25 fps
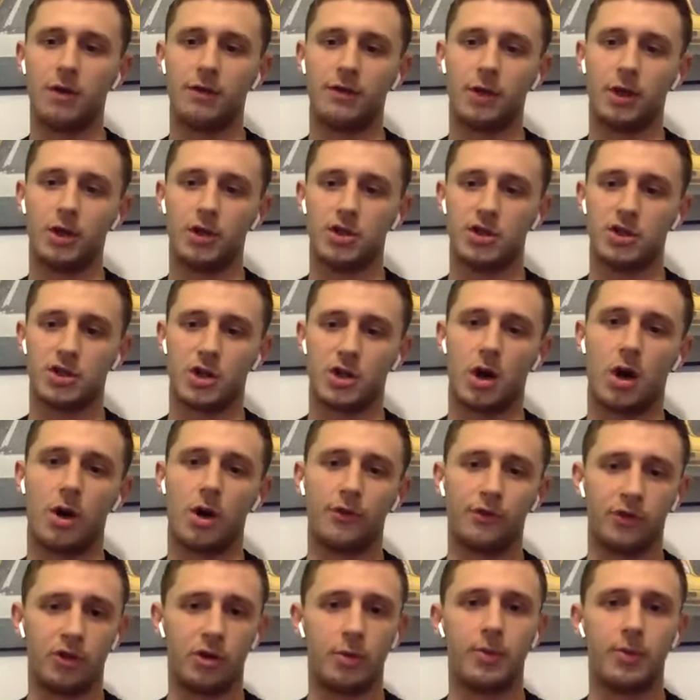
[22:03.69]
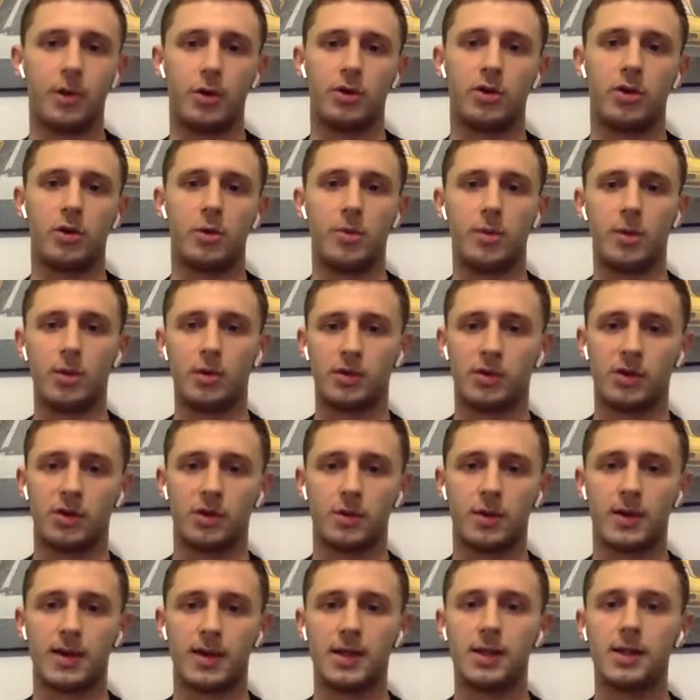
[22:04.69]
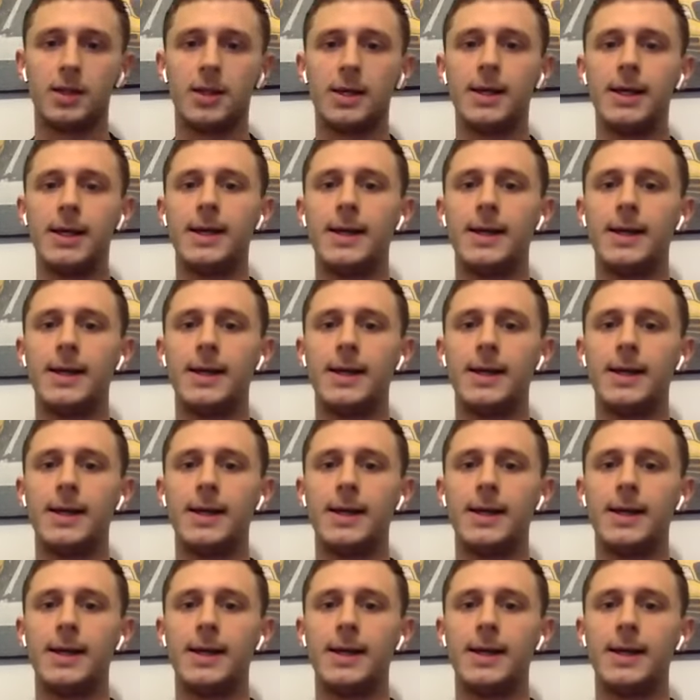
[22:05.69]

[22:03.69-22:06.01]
lunges onto Bosu balls as well.